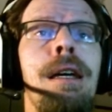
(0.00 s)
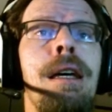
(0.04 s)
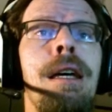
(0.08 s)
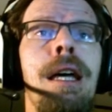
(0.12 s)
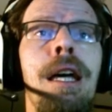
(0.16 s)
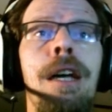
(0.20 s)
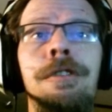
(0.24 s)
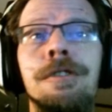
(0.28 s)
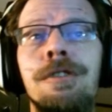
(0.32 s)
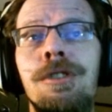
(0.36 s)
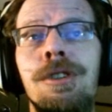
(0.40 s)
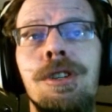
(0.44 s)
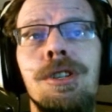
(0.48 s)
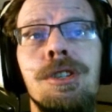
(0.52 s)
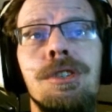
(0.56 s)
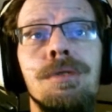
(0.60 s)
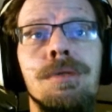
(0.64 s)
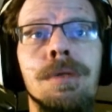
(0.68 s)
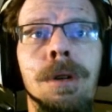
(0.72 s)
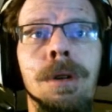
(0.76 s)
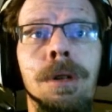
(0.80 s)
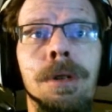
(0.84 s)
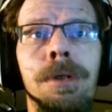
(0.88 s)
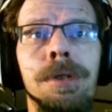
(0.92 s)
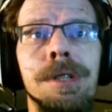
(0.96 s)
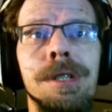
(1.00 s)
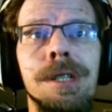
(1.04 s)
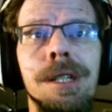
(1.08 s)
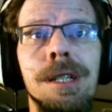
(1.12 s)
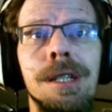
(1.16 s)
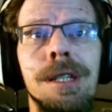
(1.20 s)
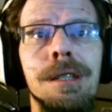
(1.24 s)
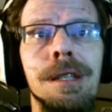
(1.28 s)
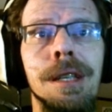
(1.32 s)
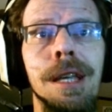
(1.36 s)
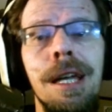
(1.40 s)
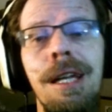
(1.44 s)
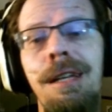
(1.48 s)
If you're just trolling a
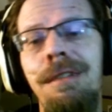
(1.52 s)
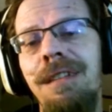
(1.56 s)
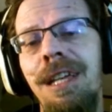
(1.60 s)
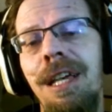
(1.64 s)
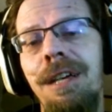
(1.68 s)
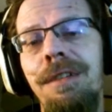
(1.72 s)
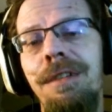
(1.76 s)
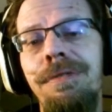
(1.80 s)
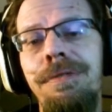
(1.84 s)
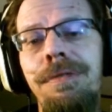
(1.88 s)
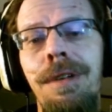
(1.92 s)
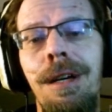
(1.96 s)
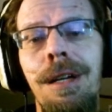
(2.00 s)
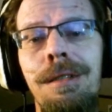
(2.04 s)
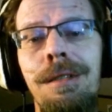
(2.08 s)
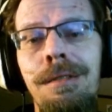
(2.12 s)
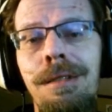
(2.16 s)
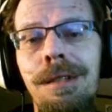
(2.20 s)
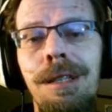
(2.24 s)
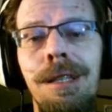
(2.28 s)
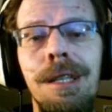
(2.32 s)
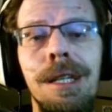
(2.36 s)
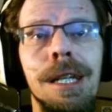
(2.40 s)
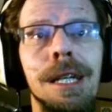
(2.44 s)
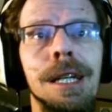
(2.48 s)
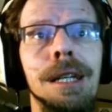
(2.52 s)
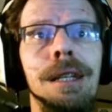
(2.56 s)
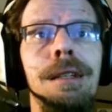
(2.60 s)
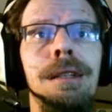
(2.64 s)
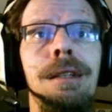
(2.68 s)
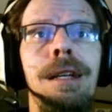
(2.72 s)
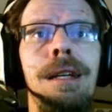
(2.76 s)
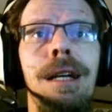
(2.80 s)
dislike, have fun. Click it.